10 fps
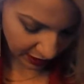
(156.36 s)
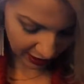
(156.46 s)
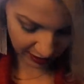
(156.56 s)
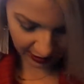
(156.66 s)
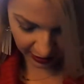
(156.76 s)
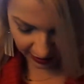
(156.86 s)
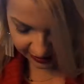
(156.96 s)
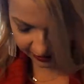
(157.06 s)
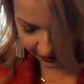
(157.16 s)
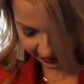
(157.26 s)
and I
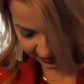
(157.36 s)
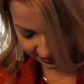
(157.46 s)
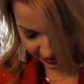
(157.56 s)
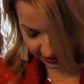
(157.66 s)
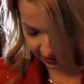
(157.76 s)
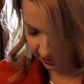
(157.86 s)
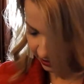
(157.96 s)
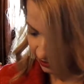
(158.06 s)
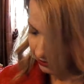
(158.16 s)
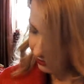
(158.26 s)
guess the last thing in
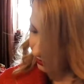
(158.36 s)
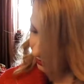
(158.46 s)
here